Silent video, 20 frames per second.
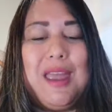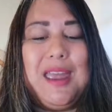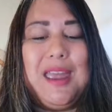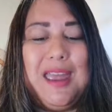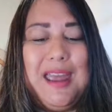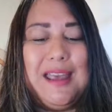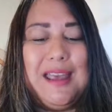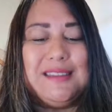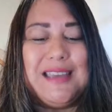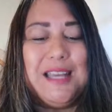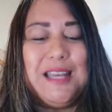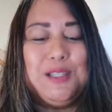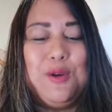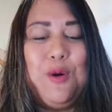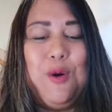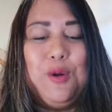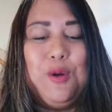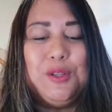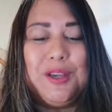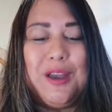I
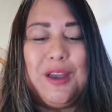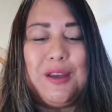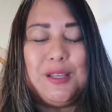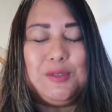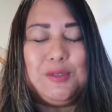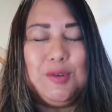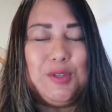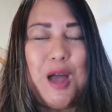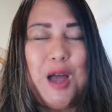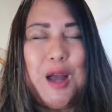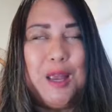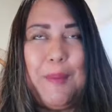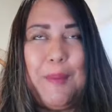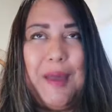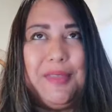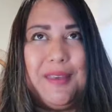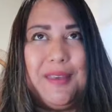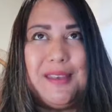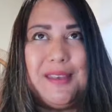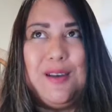told her, because we were talking
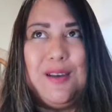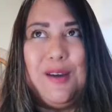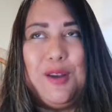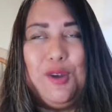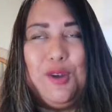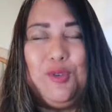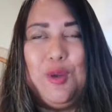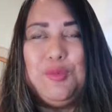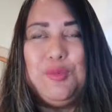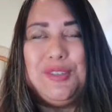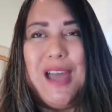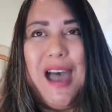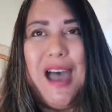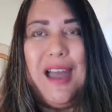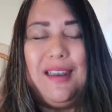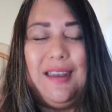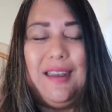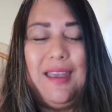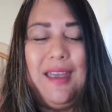about this on a group chat,